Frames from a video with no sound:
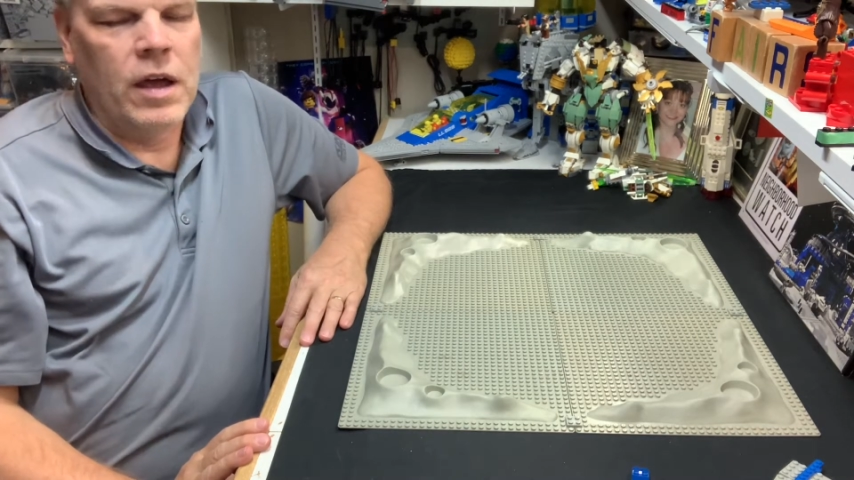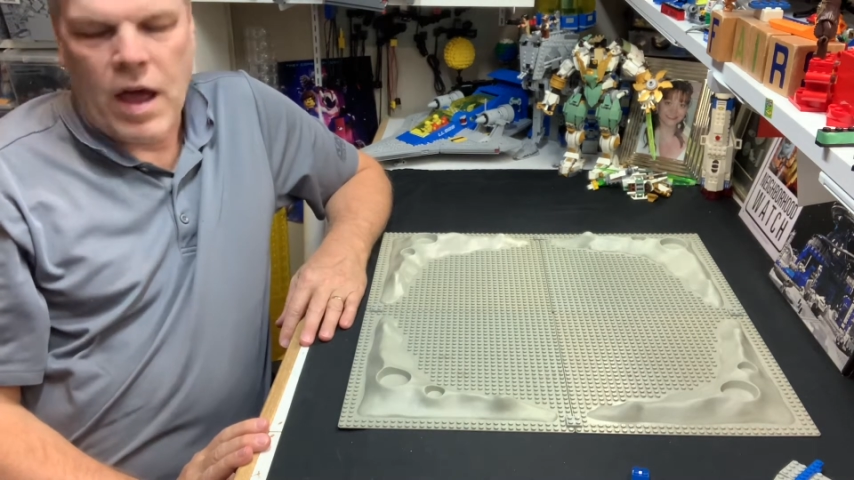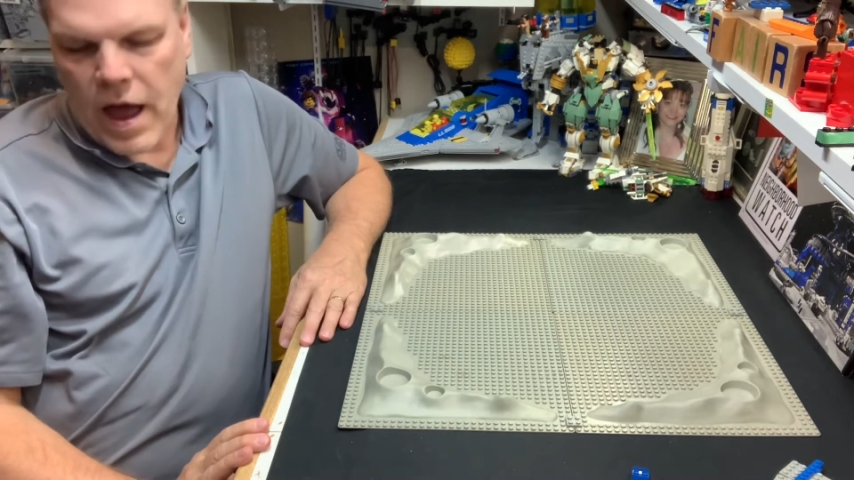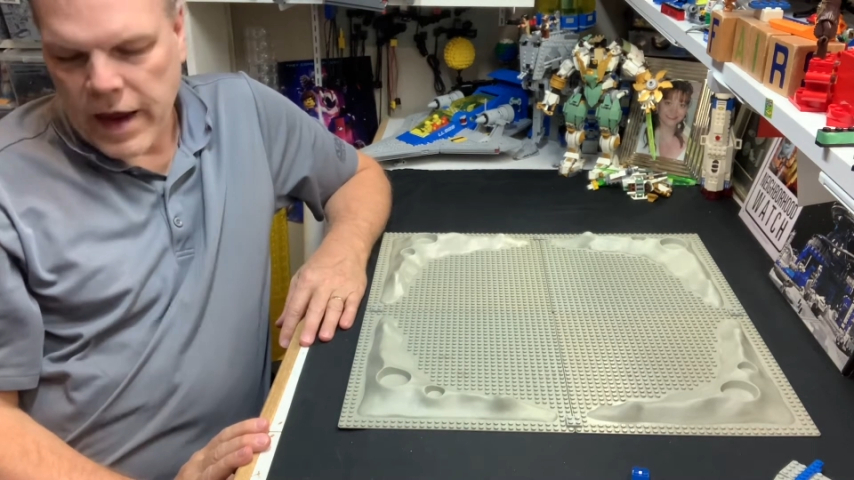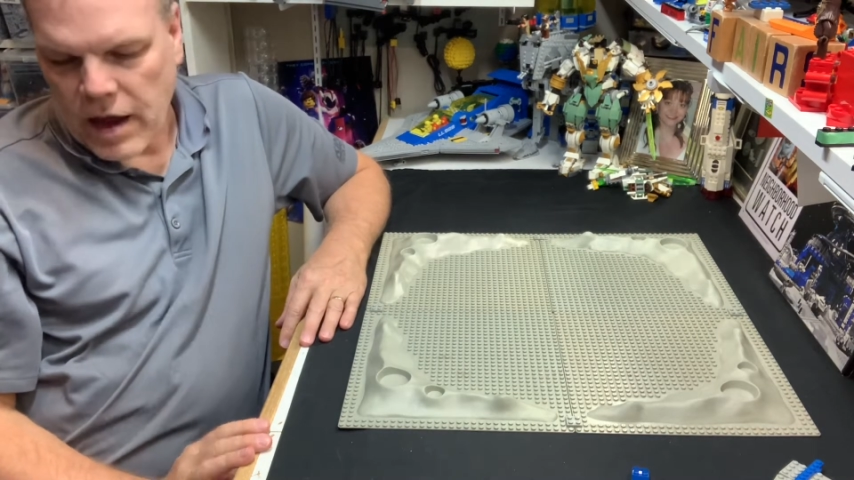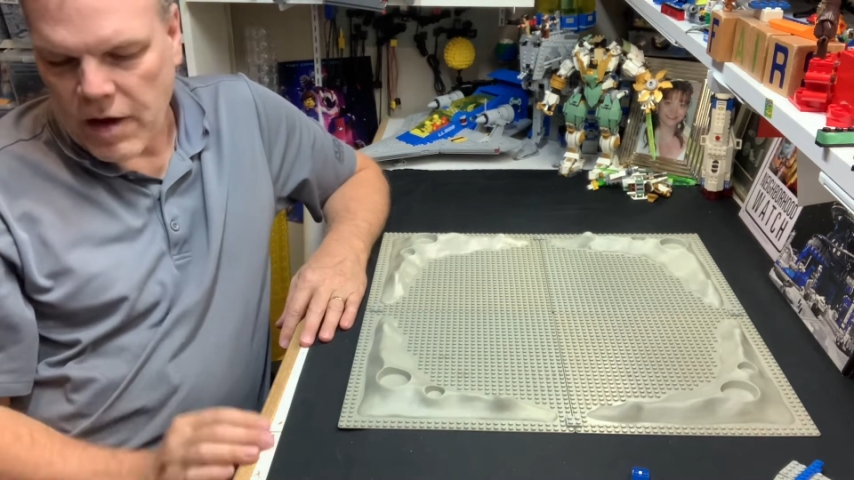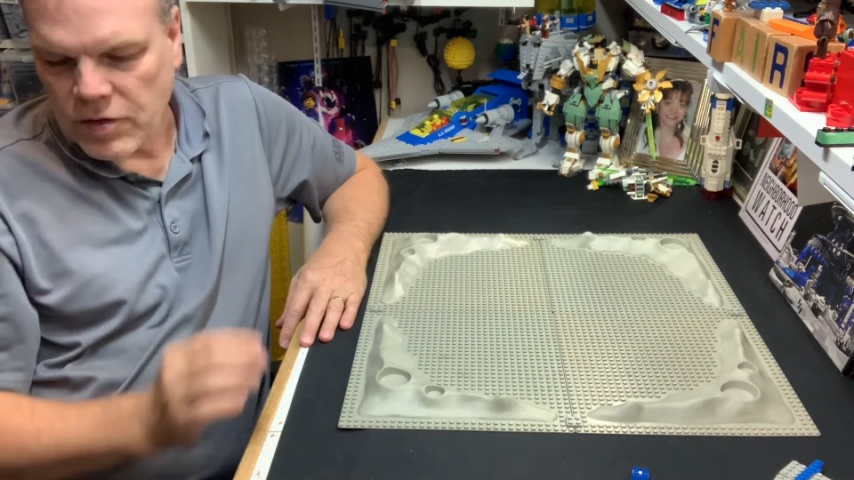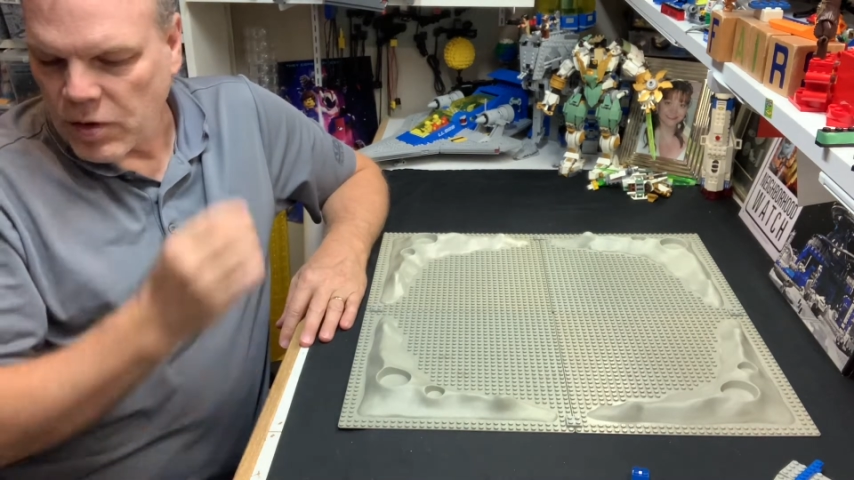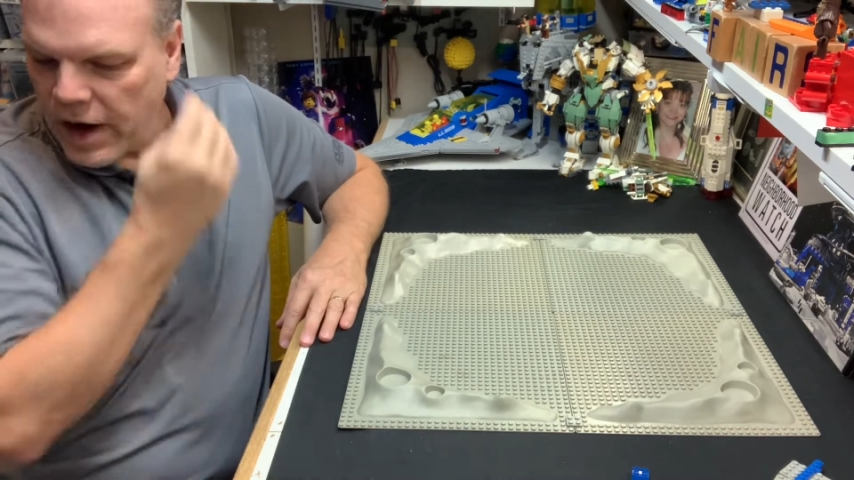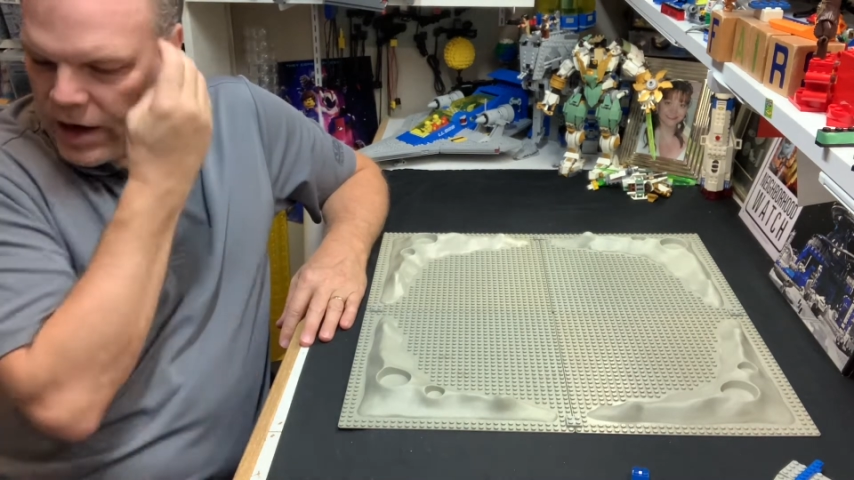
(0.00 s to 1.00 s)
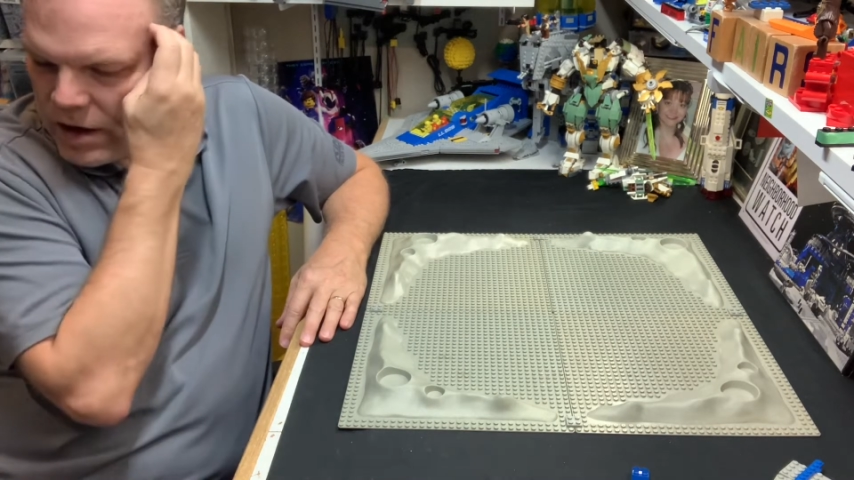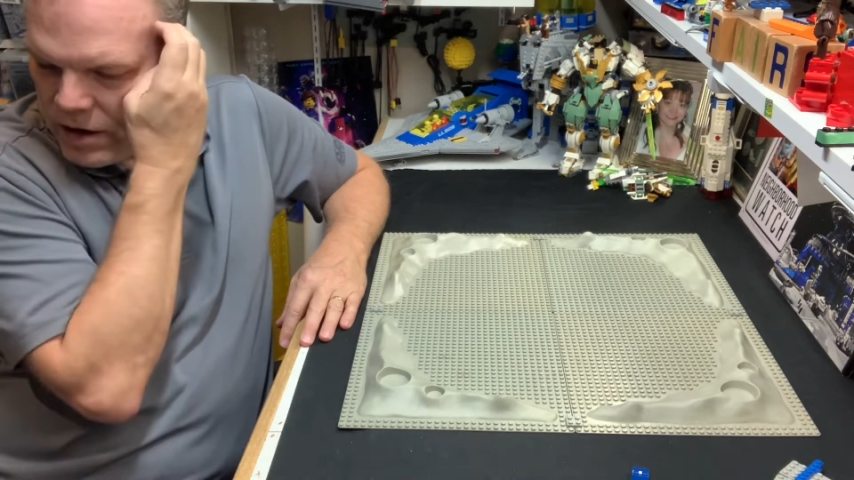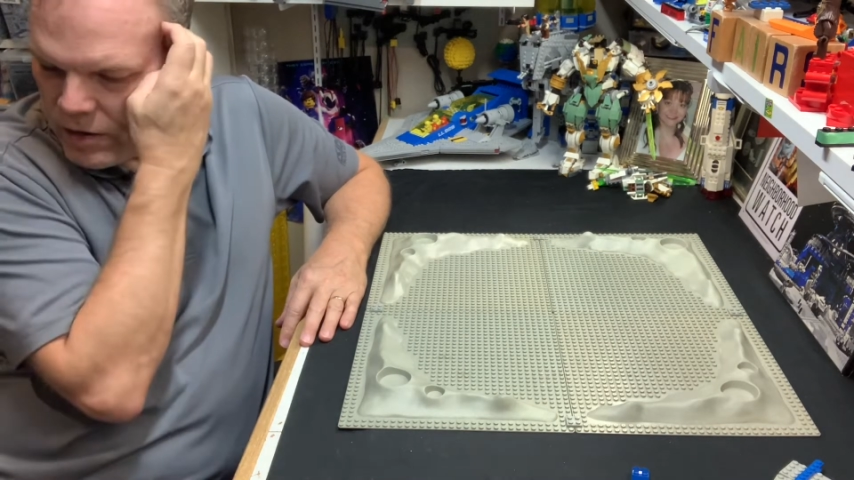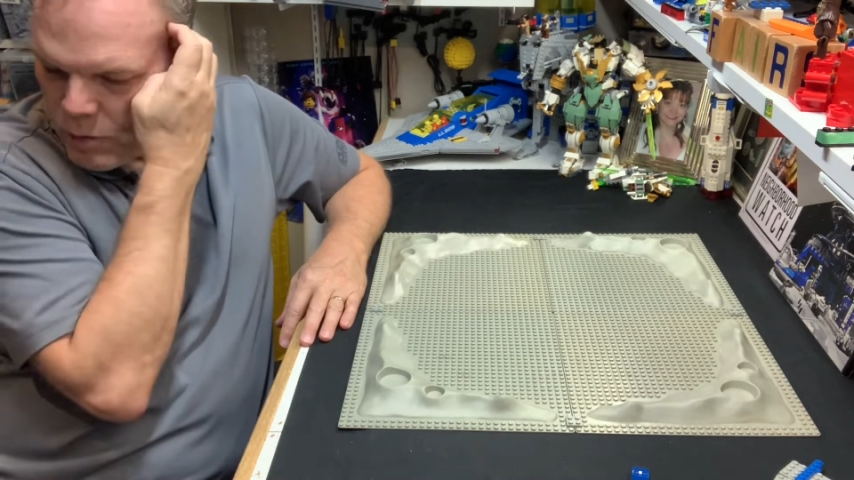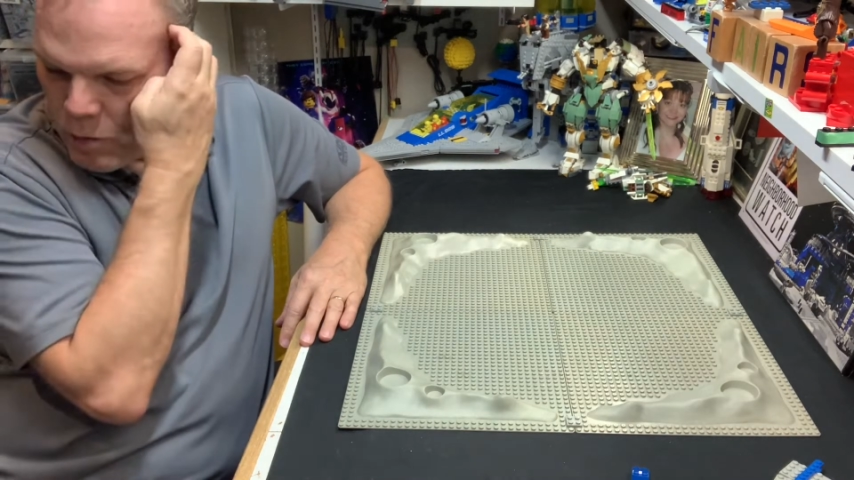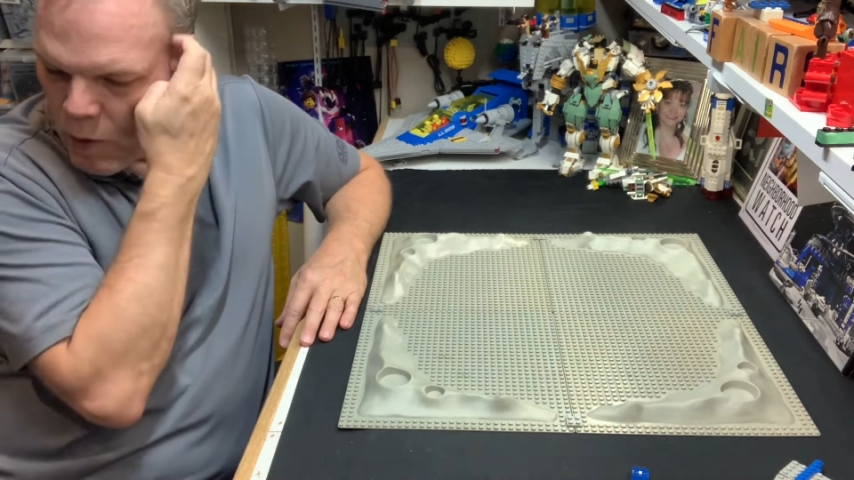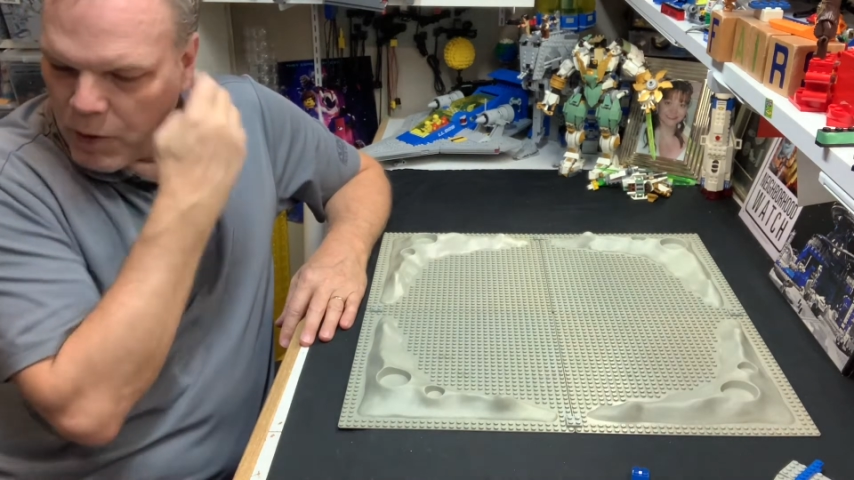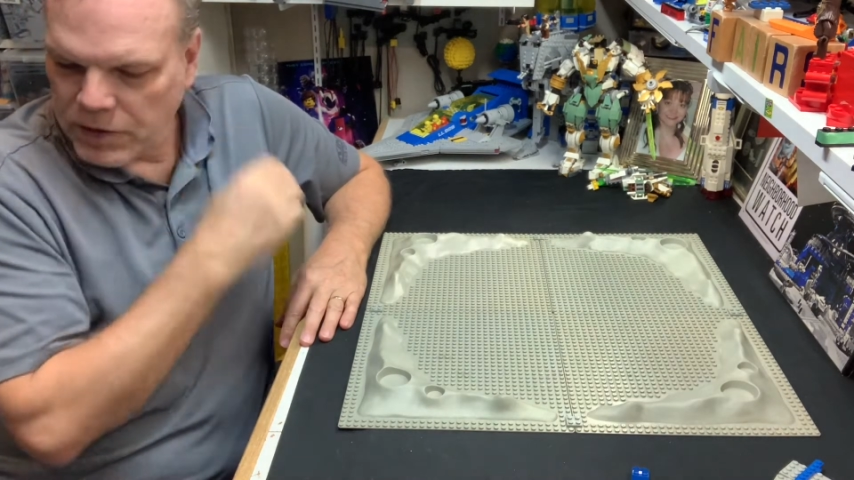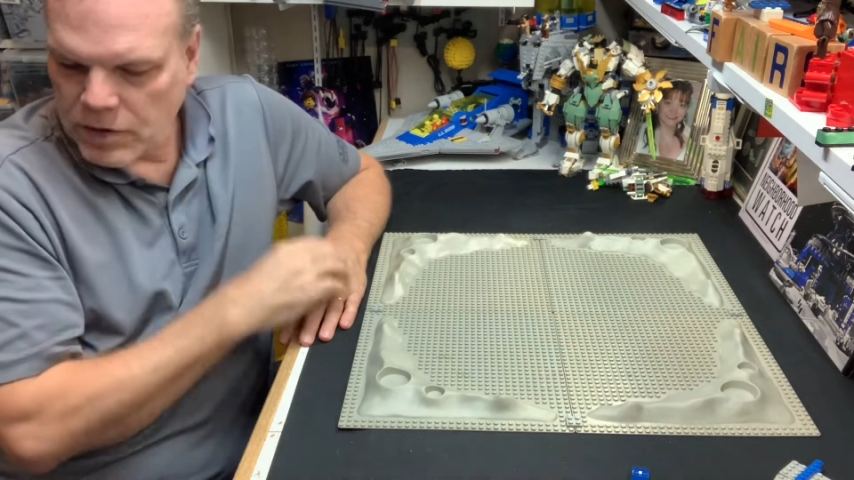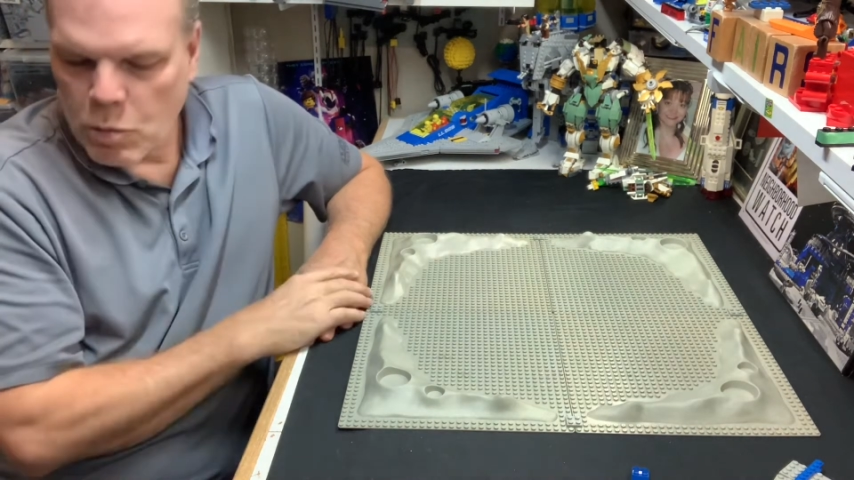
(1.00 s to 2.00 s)
I've tried
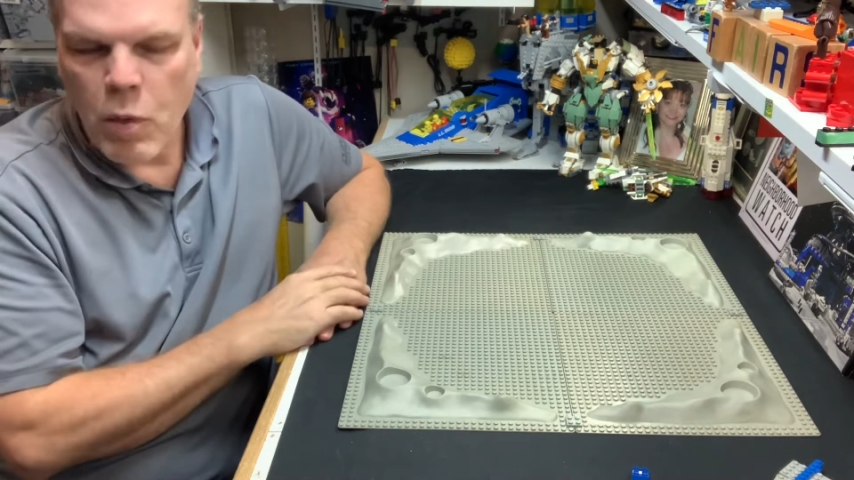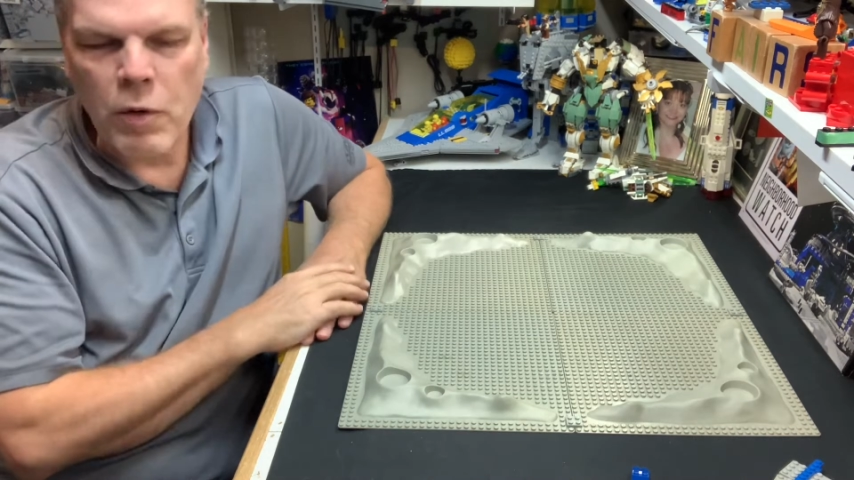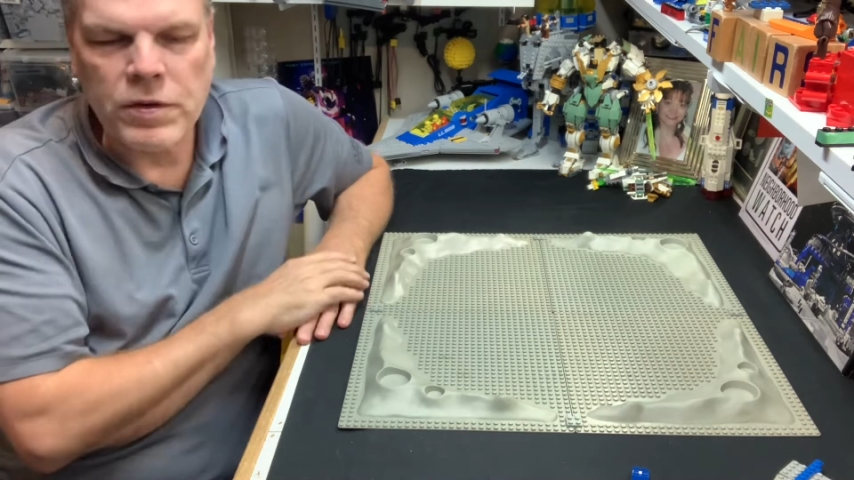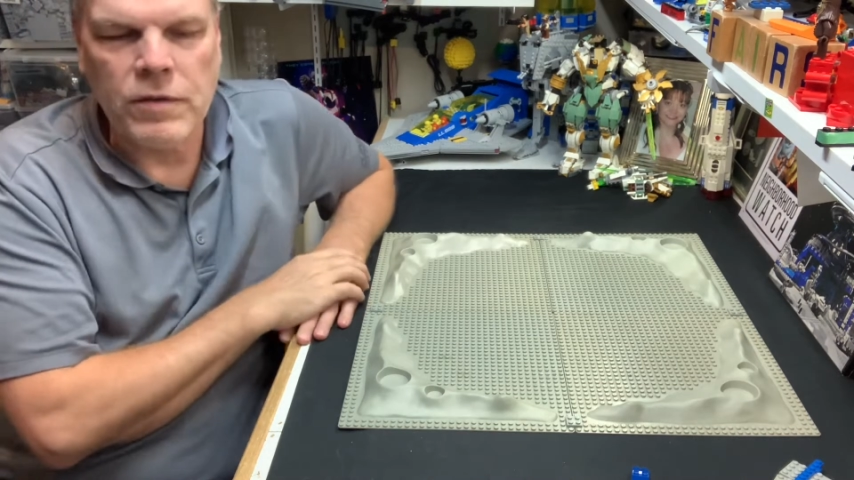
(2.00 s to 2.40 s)
most